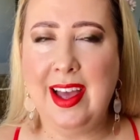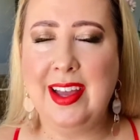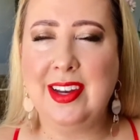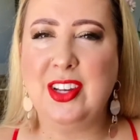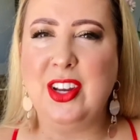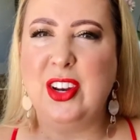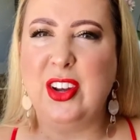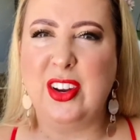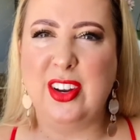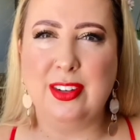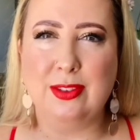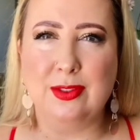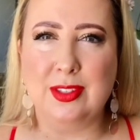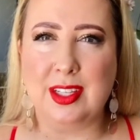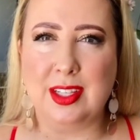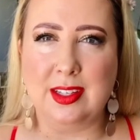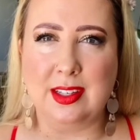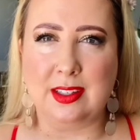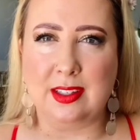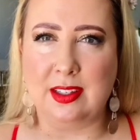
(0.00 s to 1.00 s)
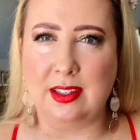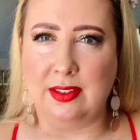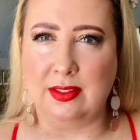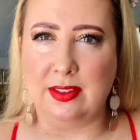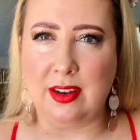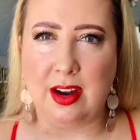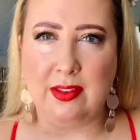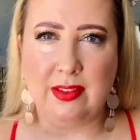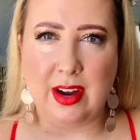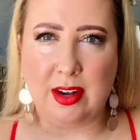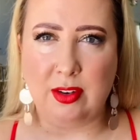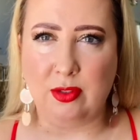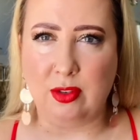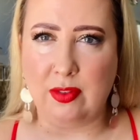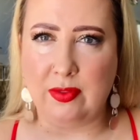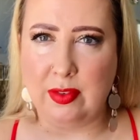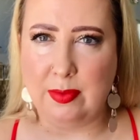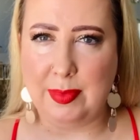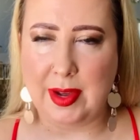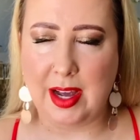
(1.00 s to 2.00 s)
It was a list I rattled off
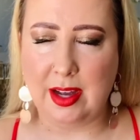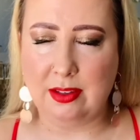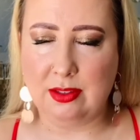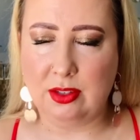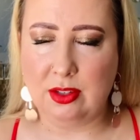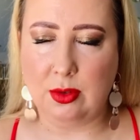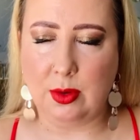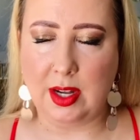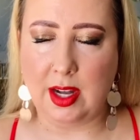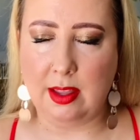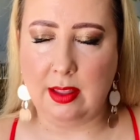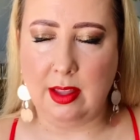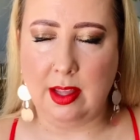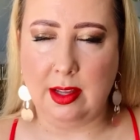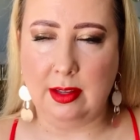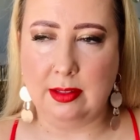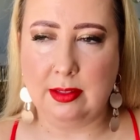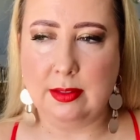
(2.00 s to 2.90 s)
about 20 things.